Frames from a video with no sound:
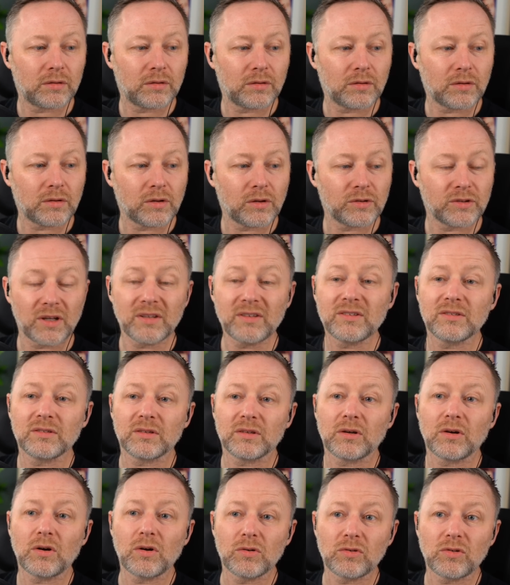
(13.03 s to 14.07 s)
Oh, that,
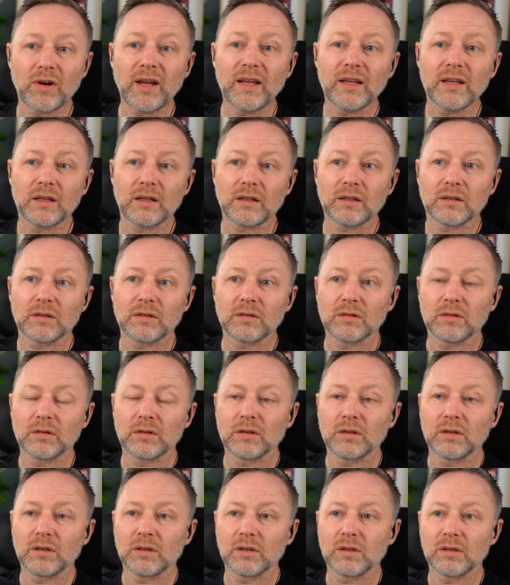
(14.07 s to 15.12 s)
oh, right.
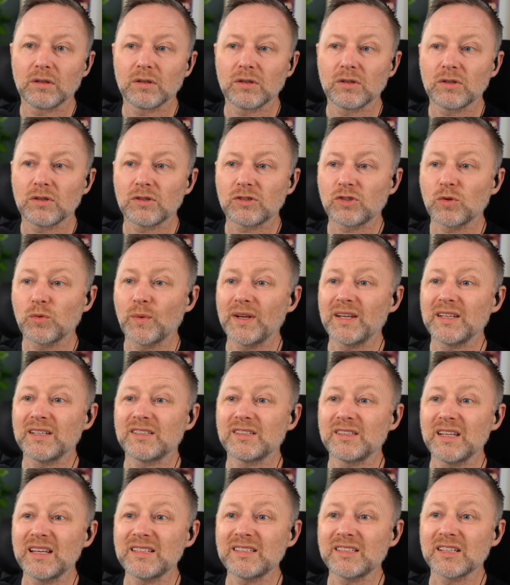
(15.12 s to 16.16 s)
So when he
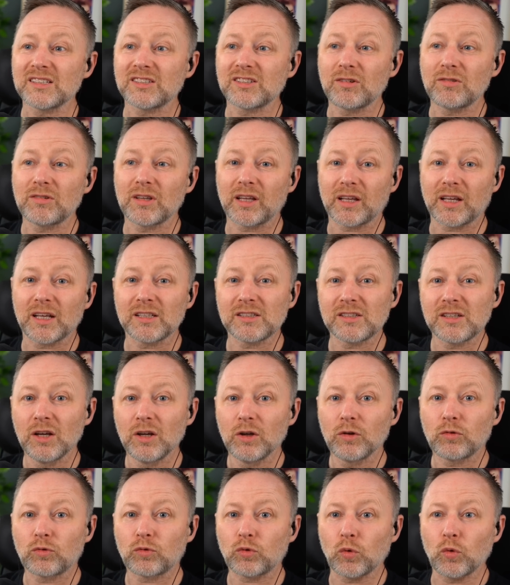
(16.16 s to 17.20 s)
sneezed, it sounded like this.
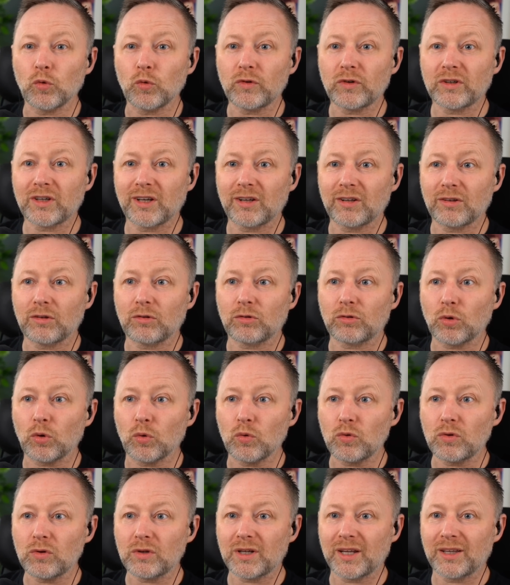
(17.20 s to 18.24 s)
Dok,
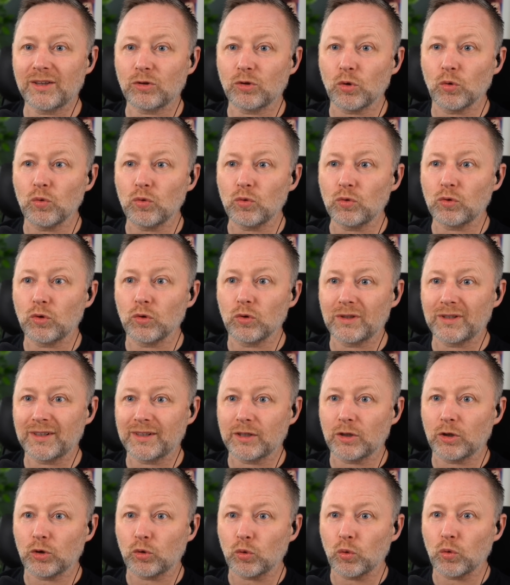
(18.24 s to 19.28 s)
dok, dok, good,
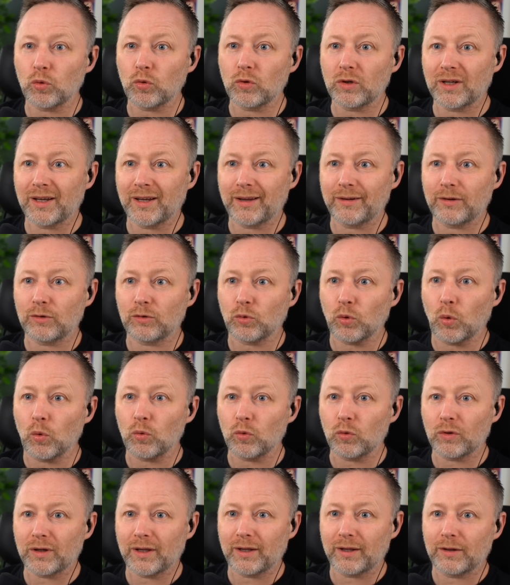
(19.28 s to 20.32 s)
dok,
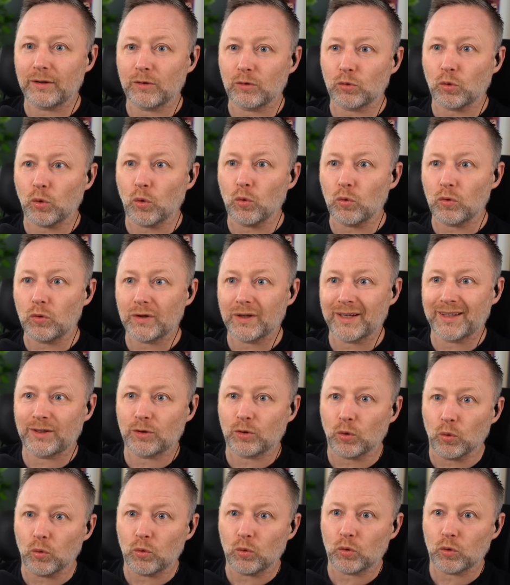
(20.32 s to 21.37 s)
dok, dok,
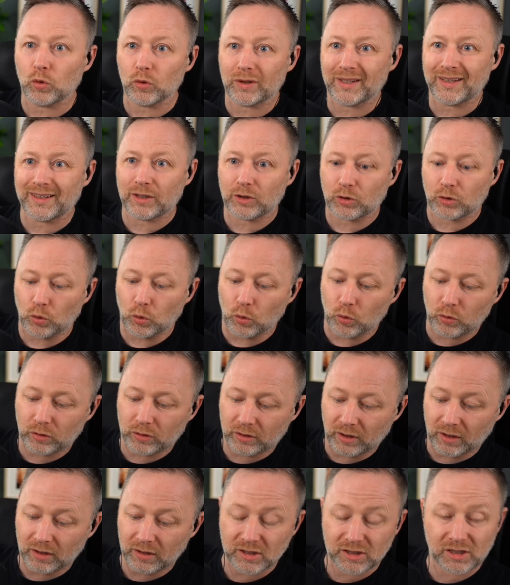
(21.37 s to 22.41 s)
dok, good,
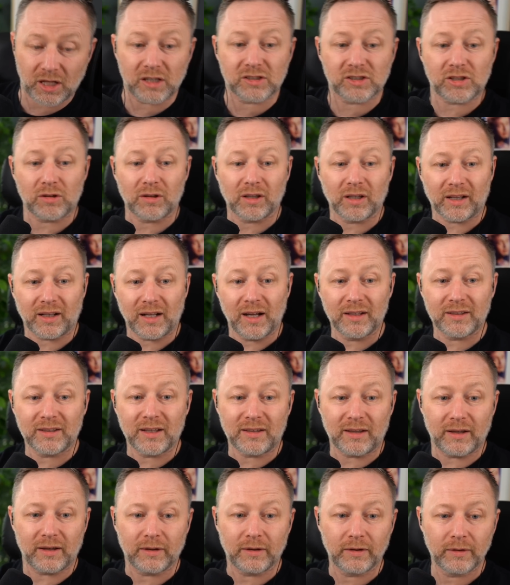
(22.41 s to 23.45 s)
dok. It sounded like that,
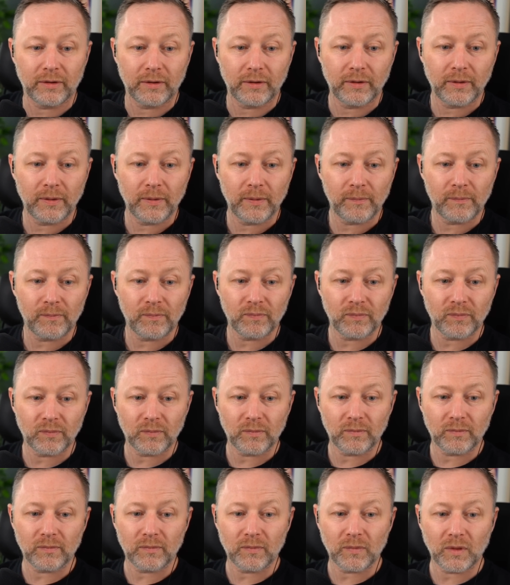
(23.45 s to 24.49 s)
did it?
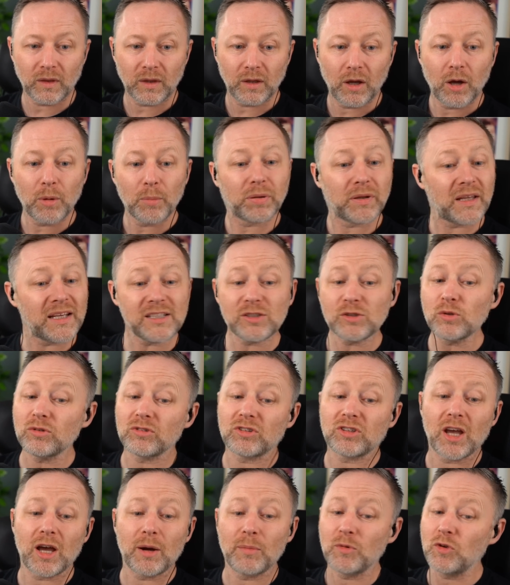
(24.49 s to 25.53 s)
Please don't
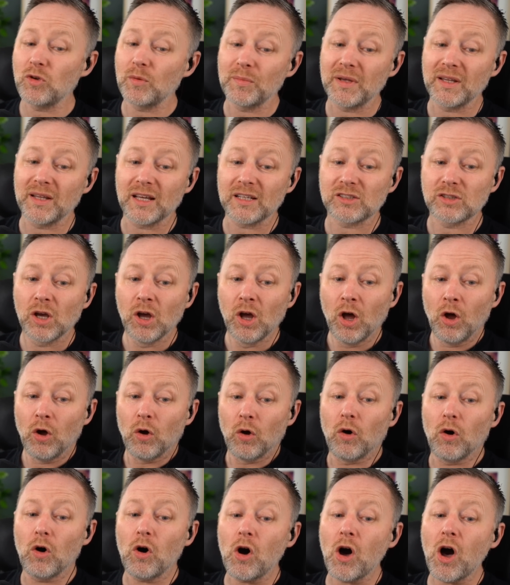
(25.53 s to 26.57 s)
tell me you mean this.
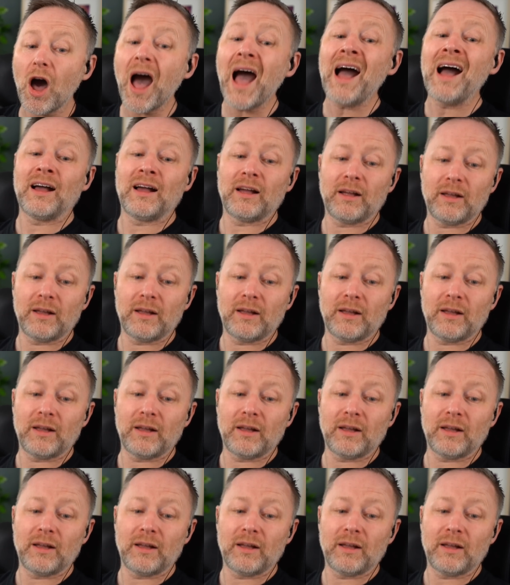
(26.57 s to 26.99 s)
Oh!